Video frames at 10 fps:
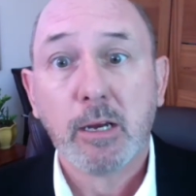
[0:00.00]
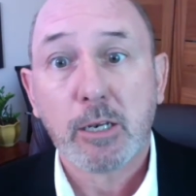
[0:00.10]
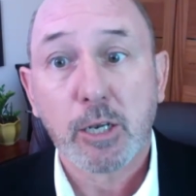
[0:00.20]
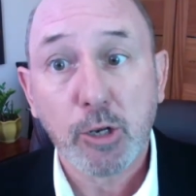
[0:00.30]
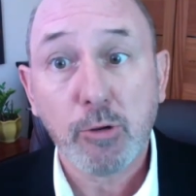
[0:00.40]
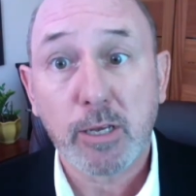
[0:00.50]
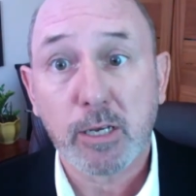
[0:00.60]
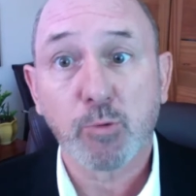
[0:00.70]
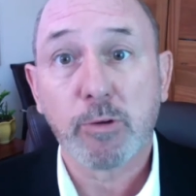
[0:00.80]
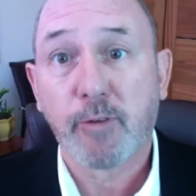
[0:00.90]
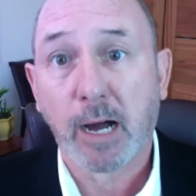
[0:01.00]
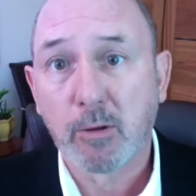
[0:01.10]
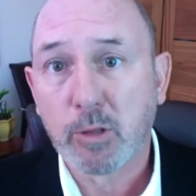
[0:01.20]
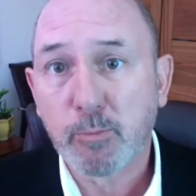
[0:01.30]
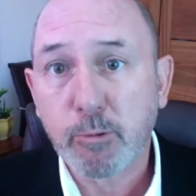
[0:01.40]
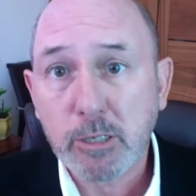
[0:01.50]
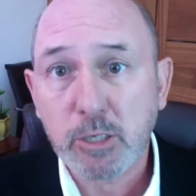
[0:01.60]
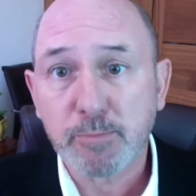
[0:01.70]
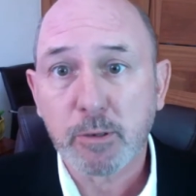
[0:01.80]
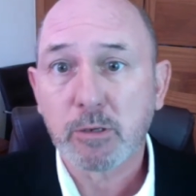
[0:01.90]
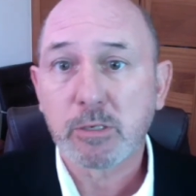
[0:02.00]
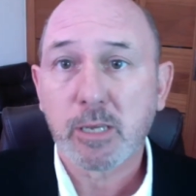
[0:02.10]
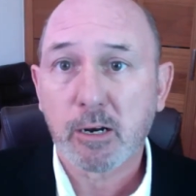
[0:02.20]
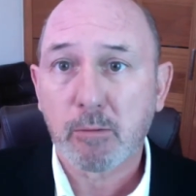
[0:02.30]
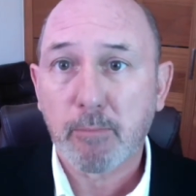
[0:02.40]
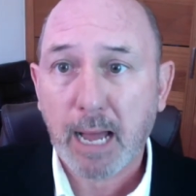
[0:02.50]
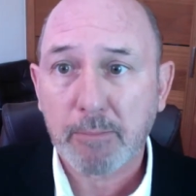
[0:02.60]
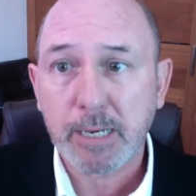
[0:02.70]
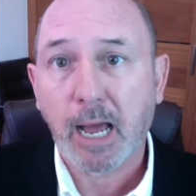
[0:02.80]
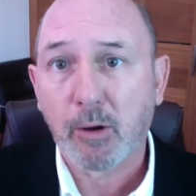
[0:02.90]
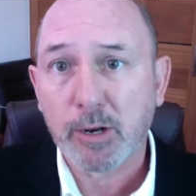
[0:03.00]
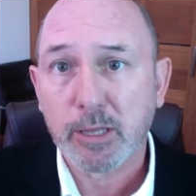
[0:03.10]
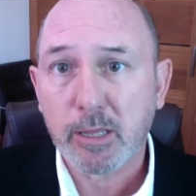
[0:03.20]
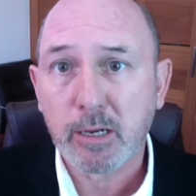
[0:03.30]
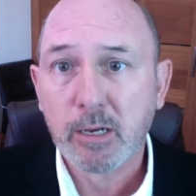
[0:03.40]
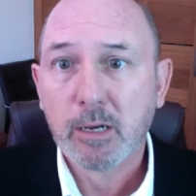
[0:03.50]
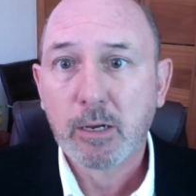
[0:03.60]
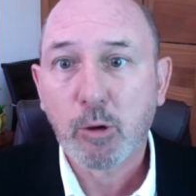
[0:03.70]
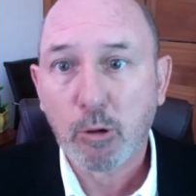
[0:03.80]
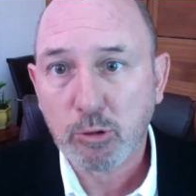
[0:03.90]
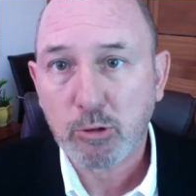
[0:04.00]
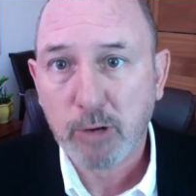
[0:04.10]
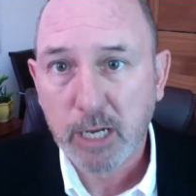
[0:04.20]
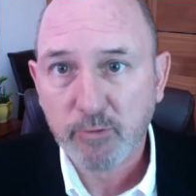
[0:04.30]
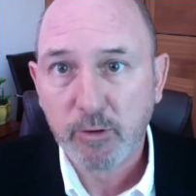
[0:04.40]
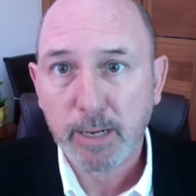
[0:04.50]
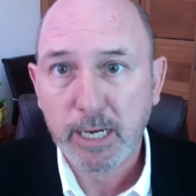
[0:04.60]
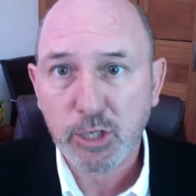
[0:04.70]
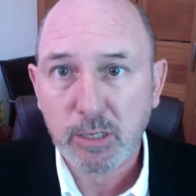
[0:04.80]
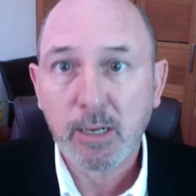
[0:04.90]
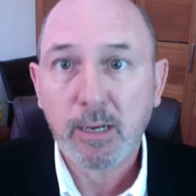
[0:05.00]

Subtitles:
To do this, we follow the principles that are mapped out in the Cultural Transformation